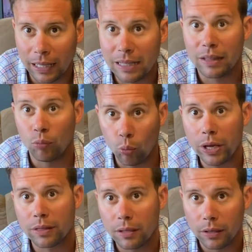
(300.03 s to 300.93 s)
length, and
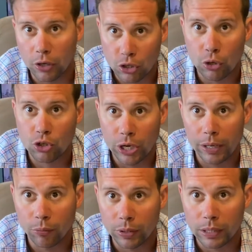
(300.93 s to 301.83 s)
width
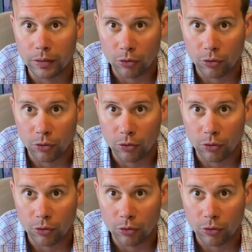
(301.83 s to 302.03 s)
associated with it.